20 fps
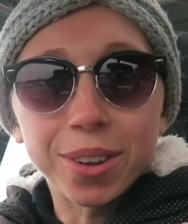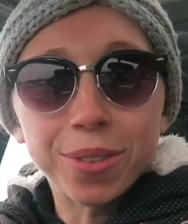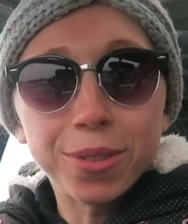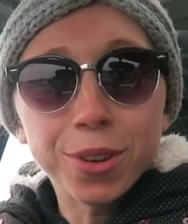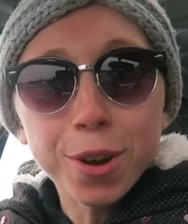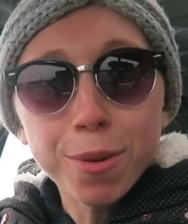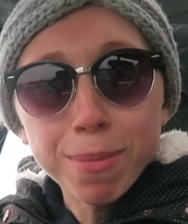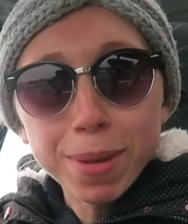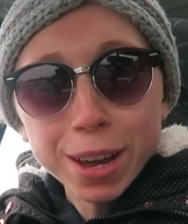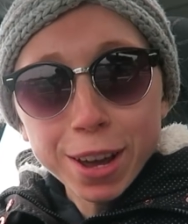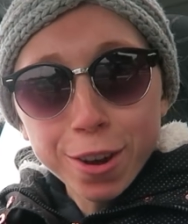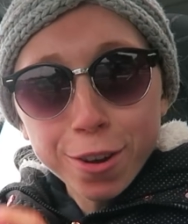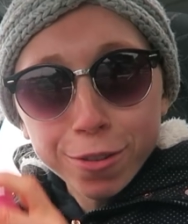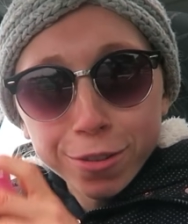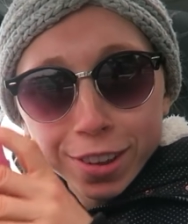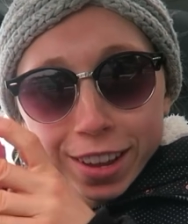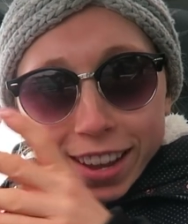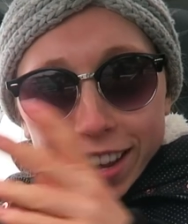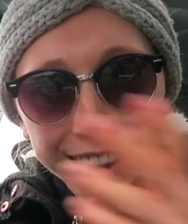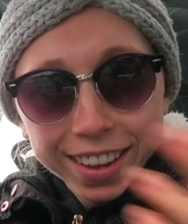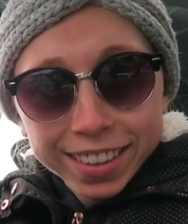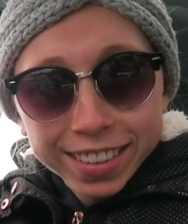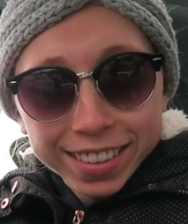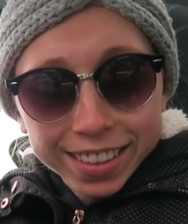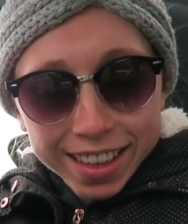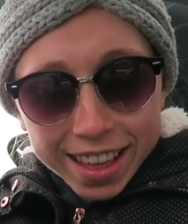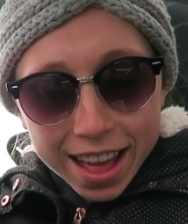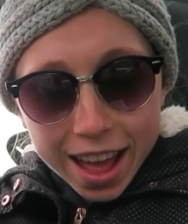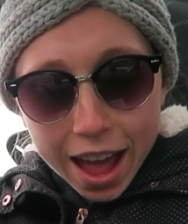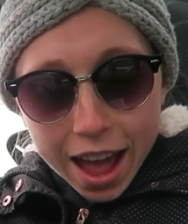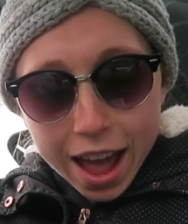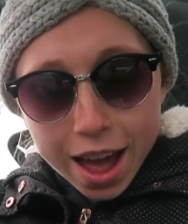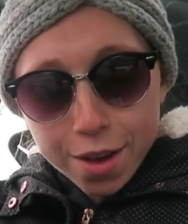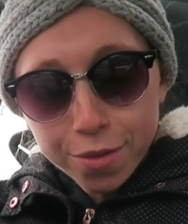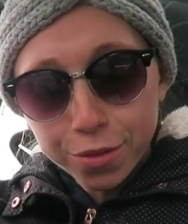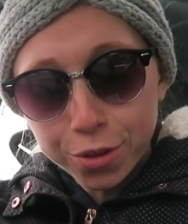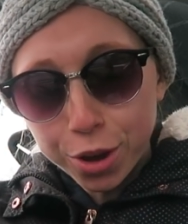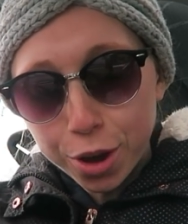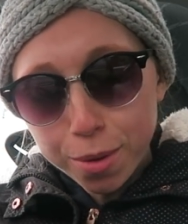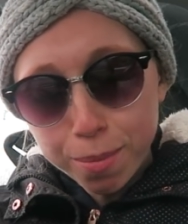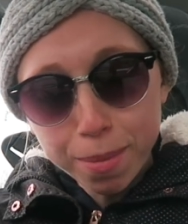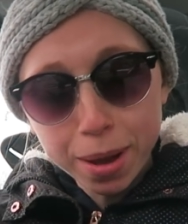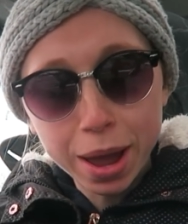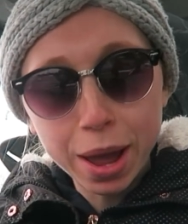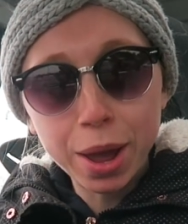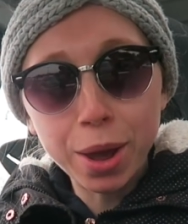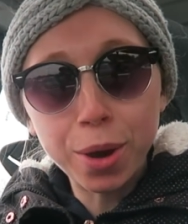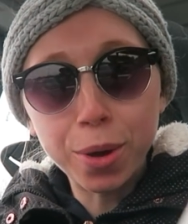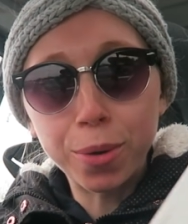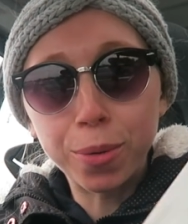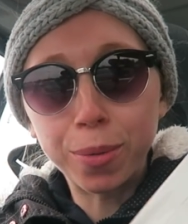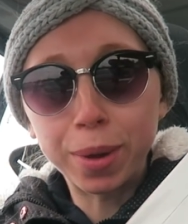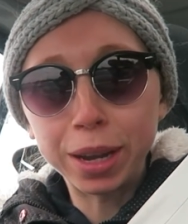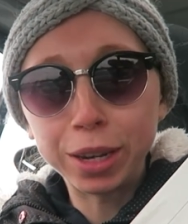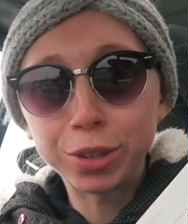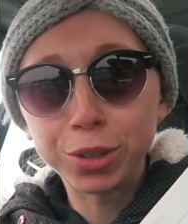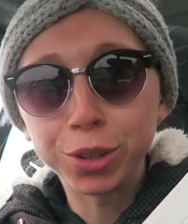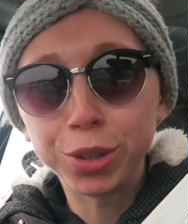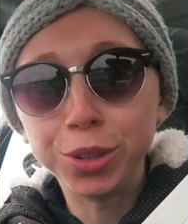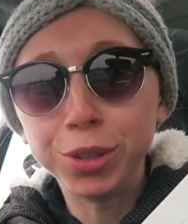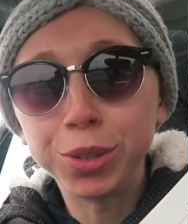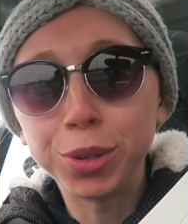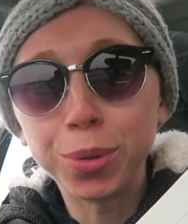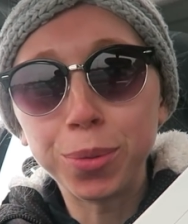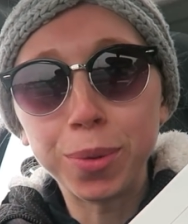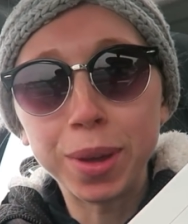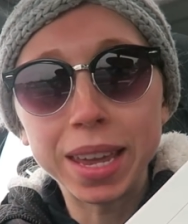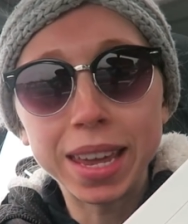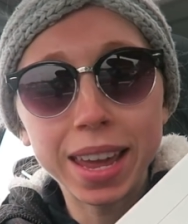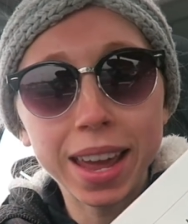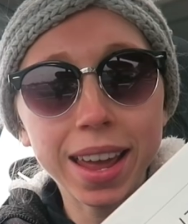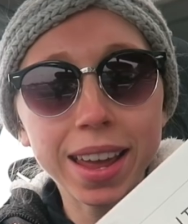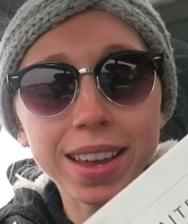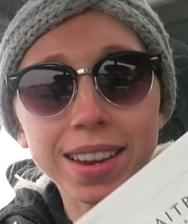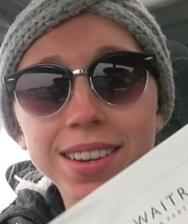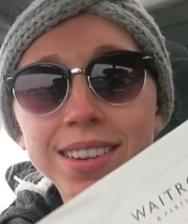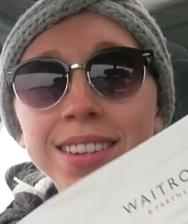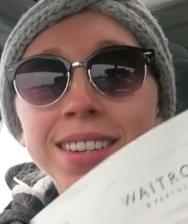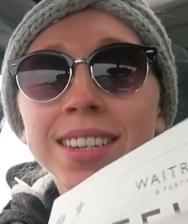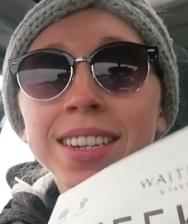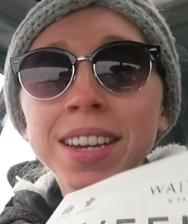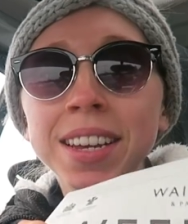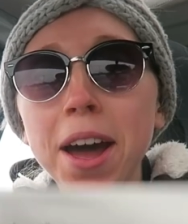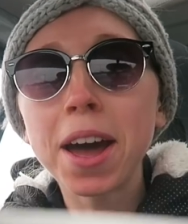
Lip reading: So I've got my coffee. I've got my Waitrose weekend.